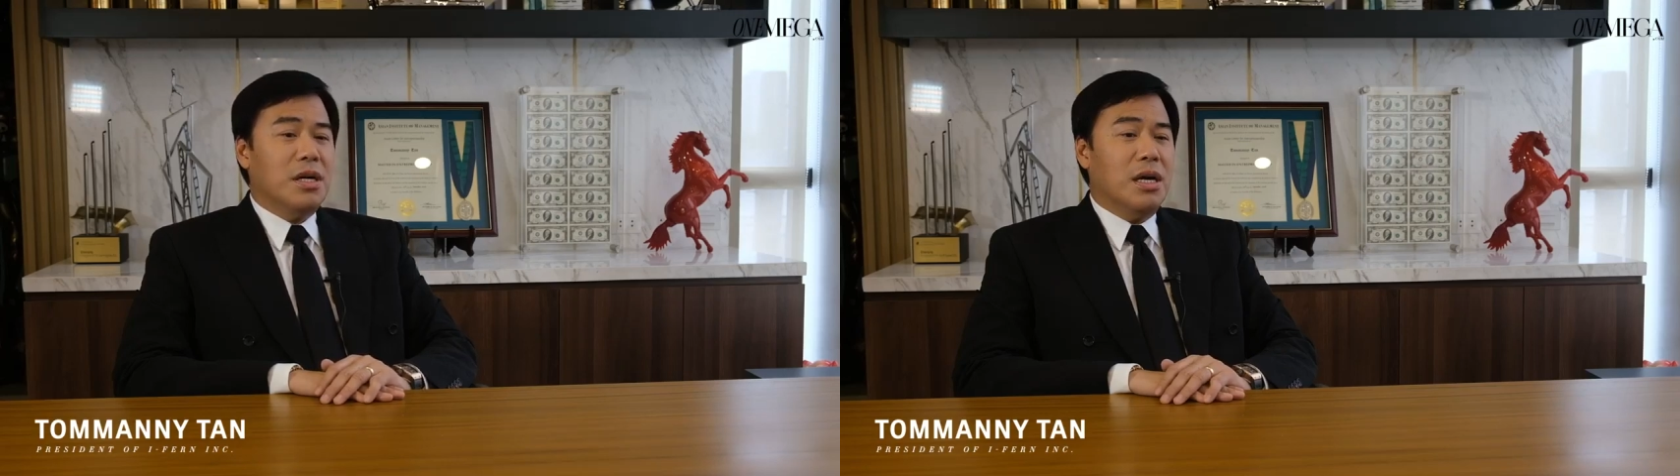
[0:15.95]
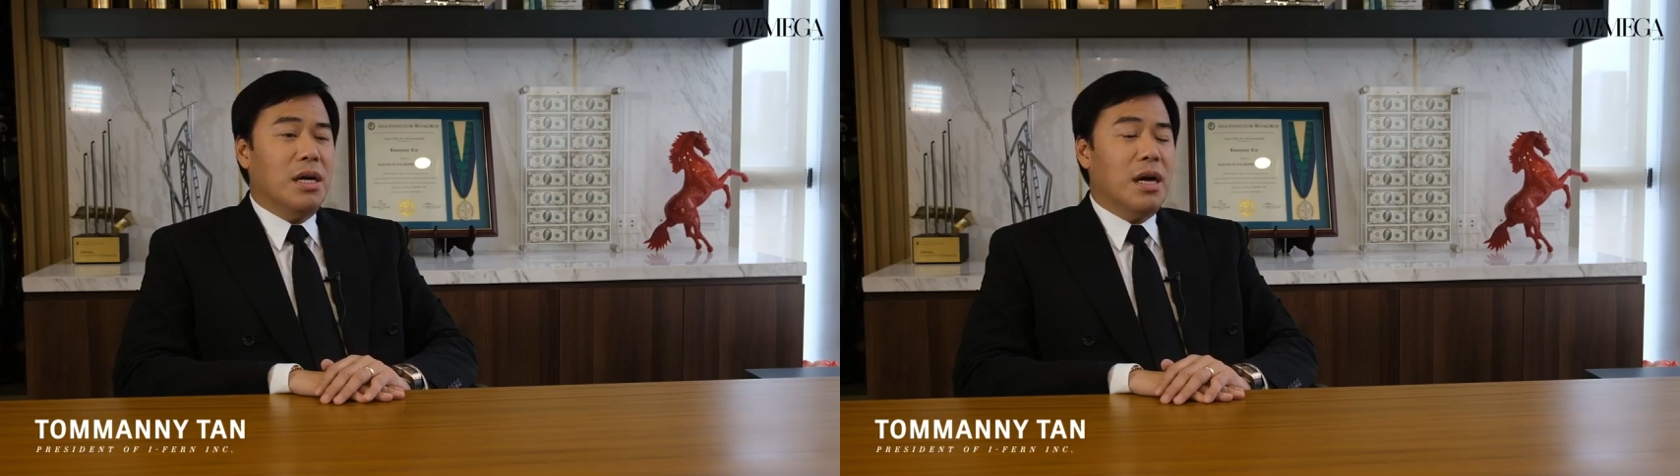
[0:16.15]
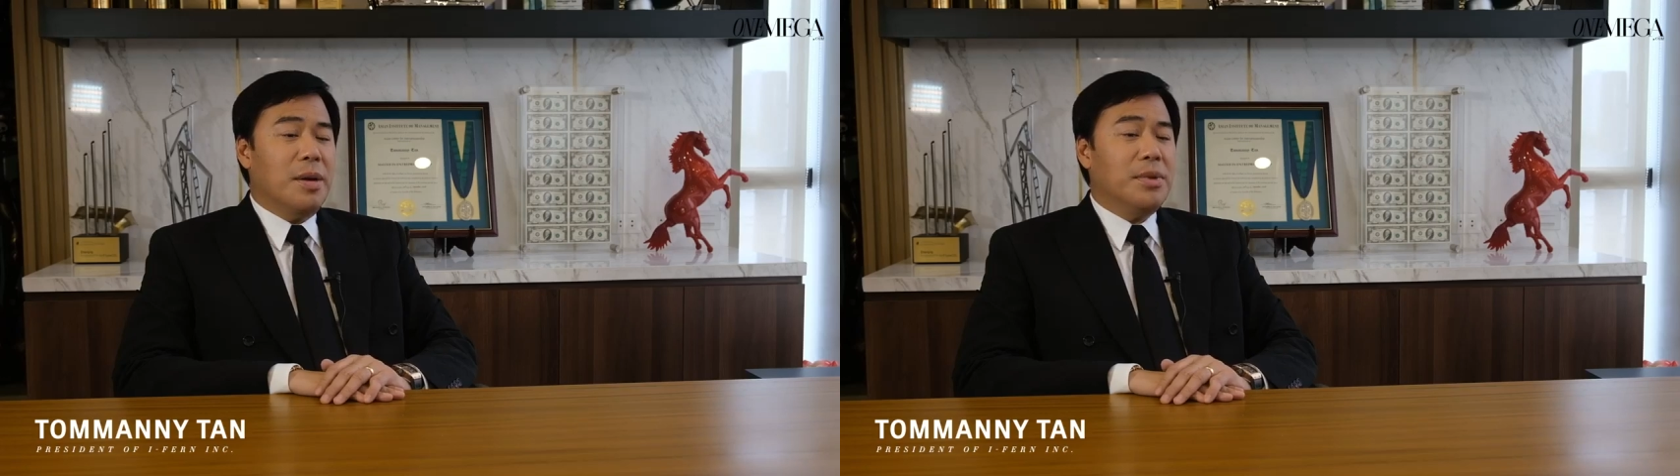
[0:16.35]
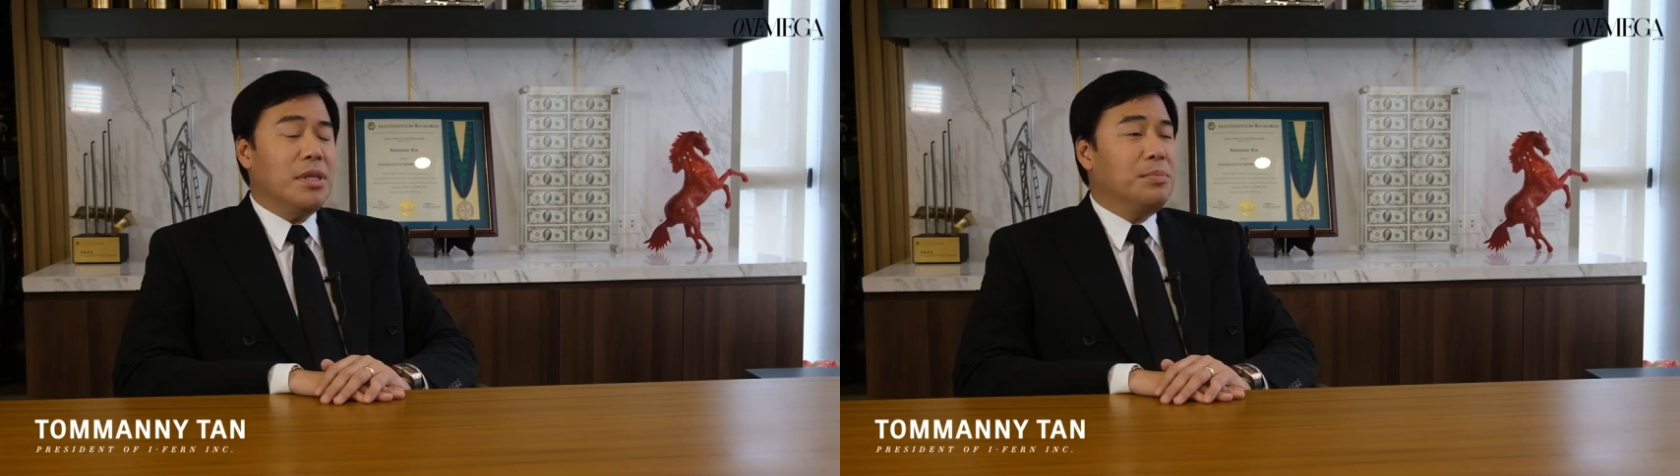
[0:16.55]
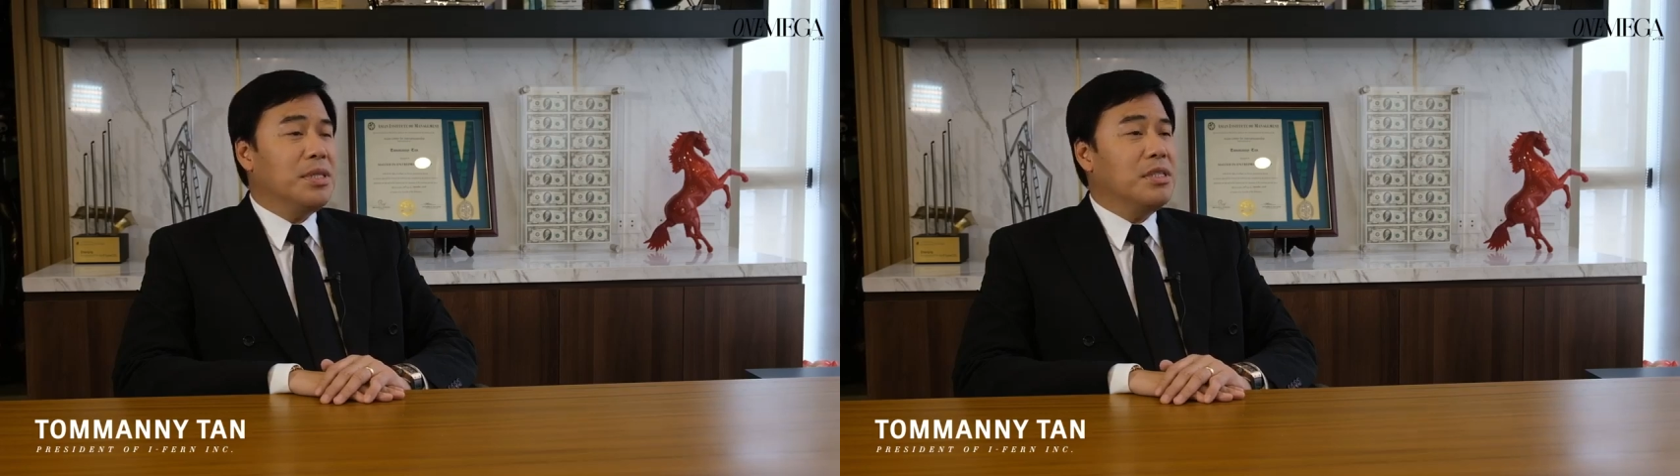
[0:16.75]
I'm in
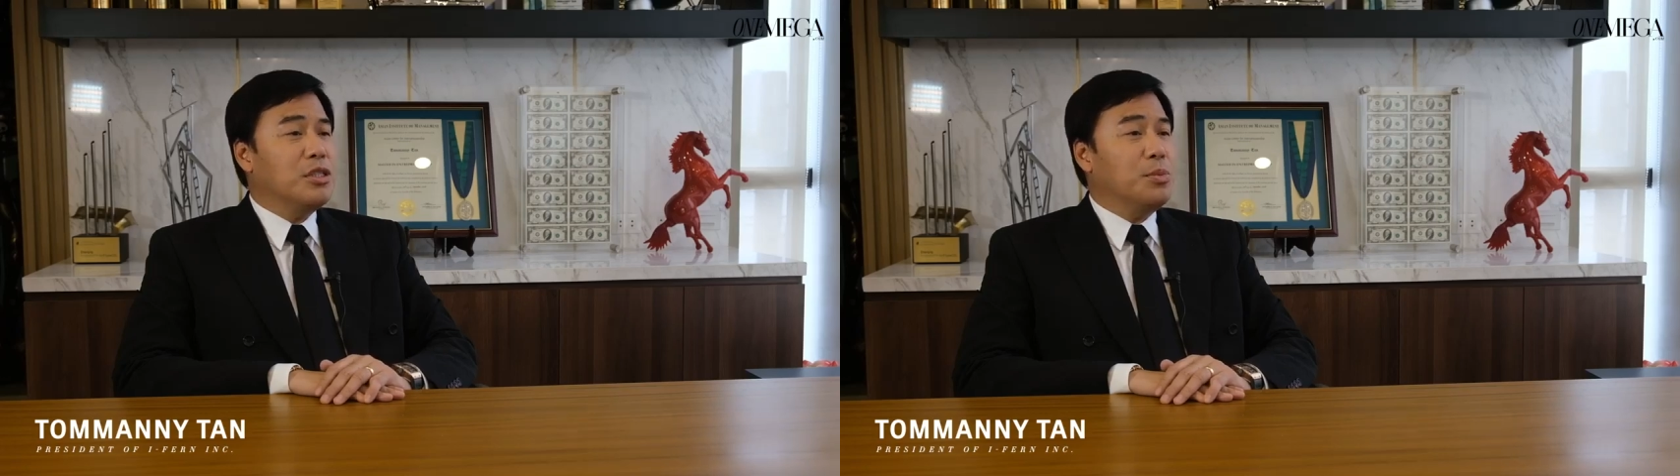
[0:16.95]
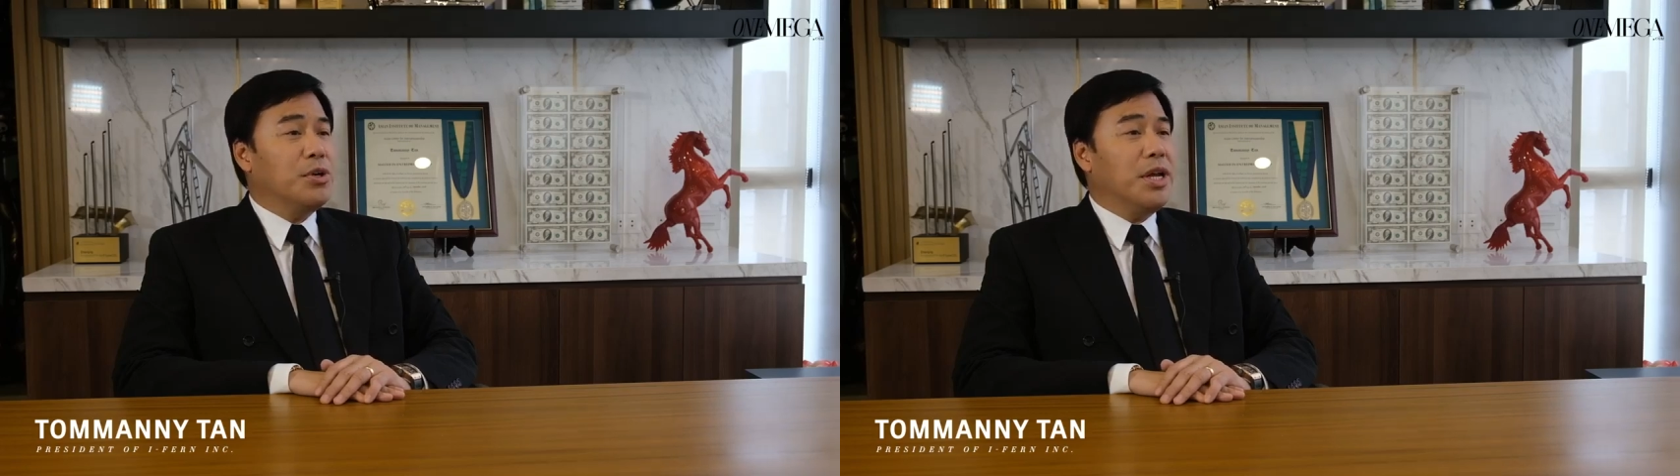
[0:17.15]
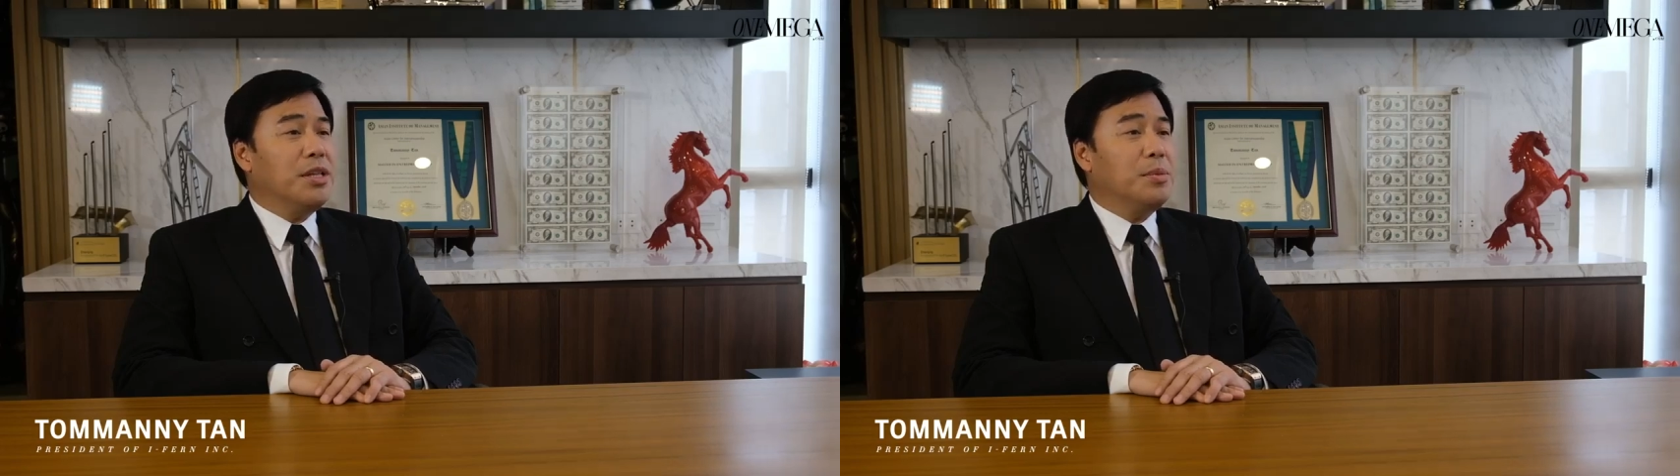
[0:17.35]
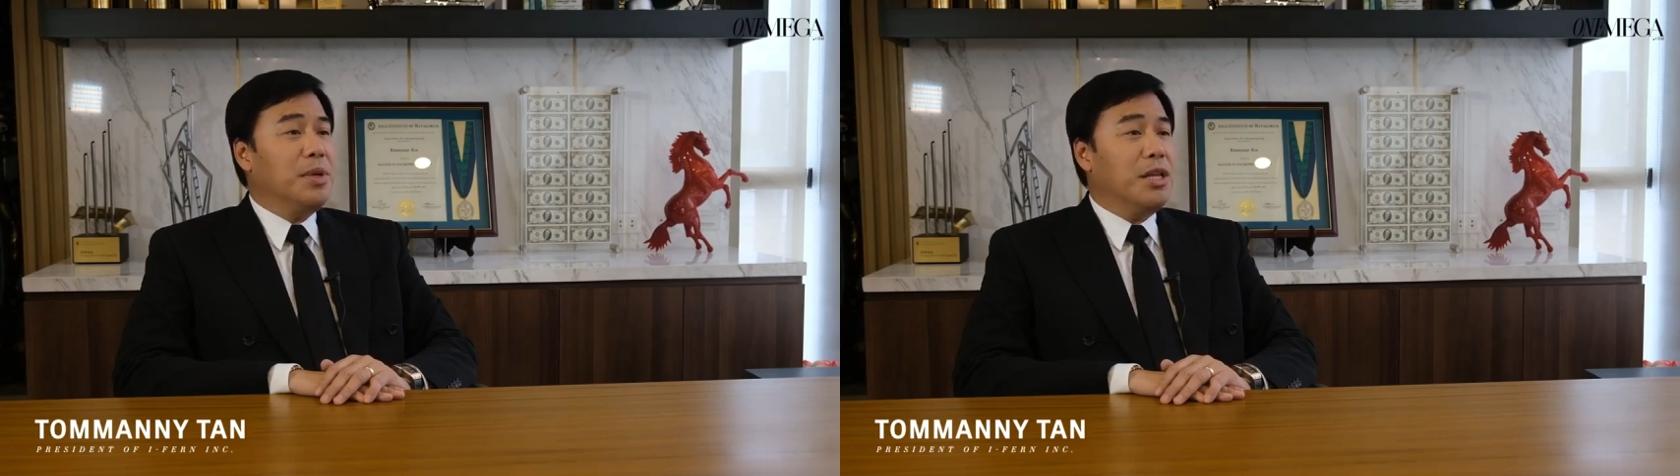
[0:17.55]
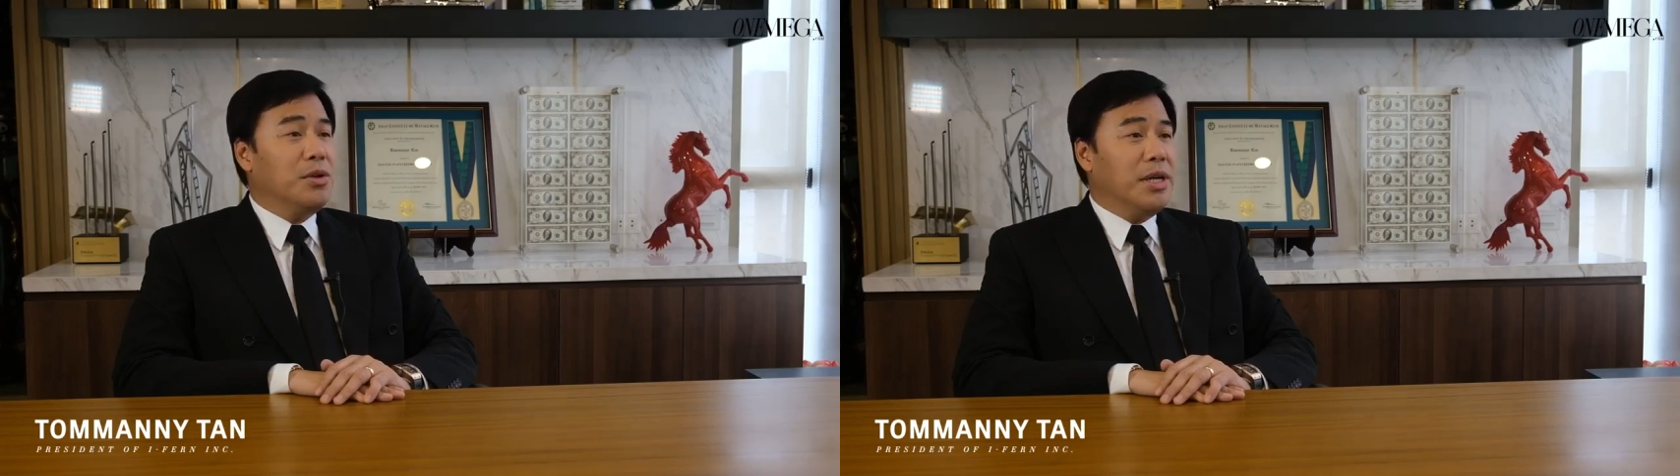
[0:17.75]
the business of creating
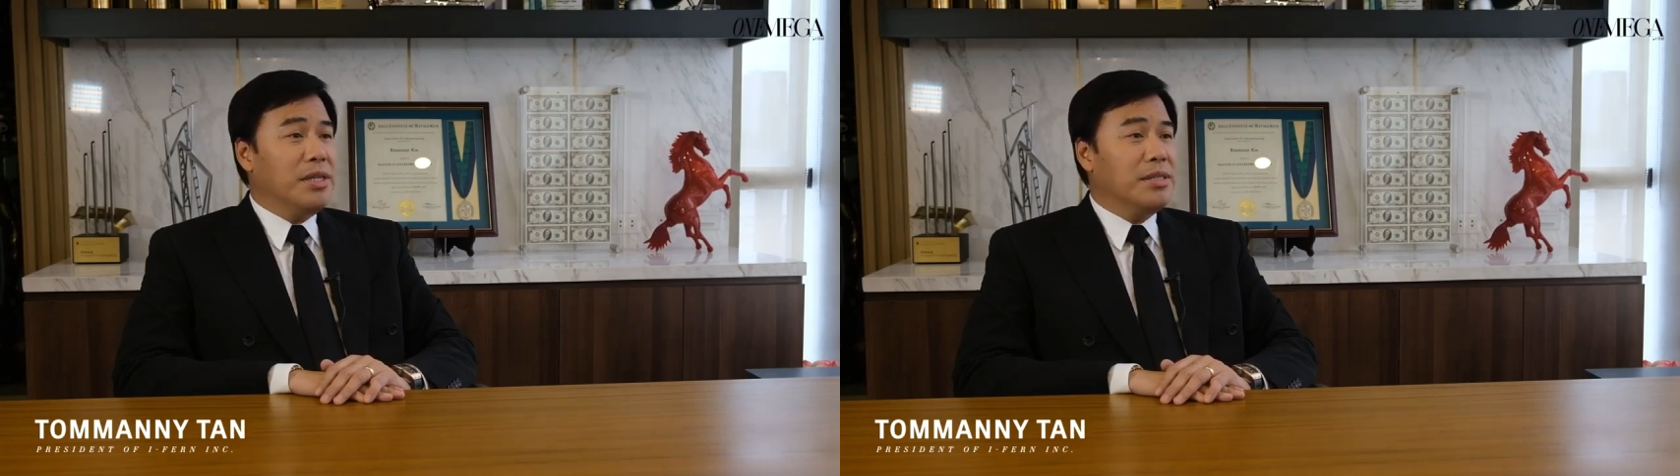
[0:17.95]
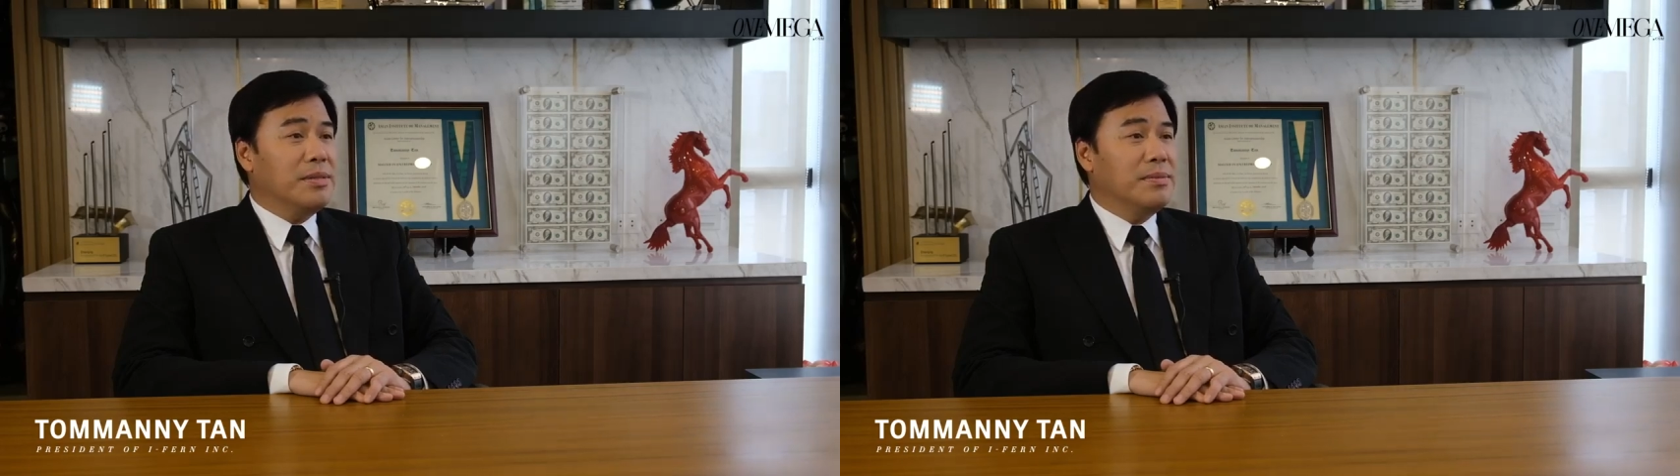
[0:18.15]
millionaires.